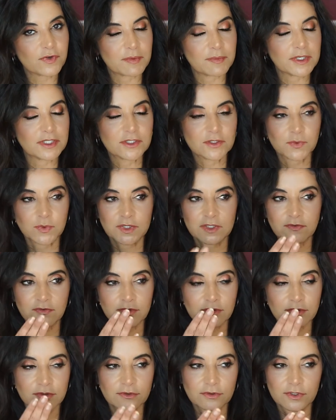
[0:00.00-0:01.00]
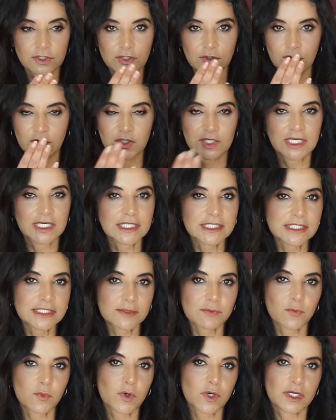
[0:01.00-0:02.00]
I mean, so whenever, you know, you kiss
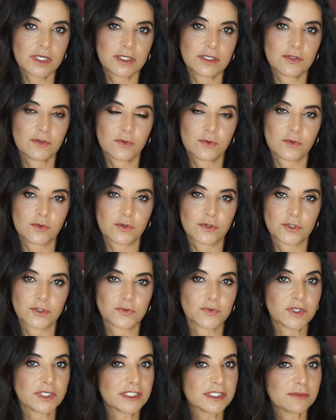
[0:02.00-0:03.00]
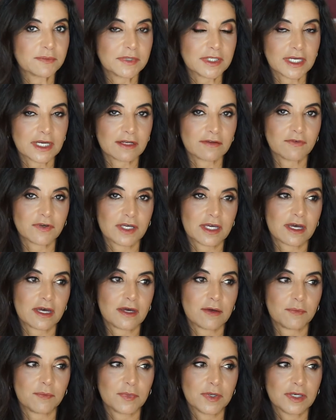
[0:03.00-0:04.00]
someone or drink something out of a
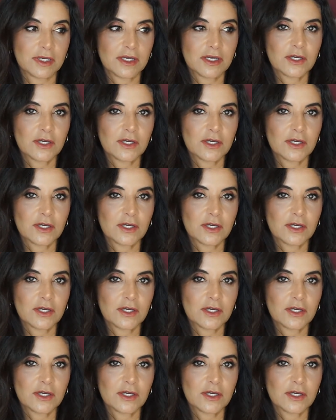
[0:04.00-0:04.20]
cup,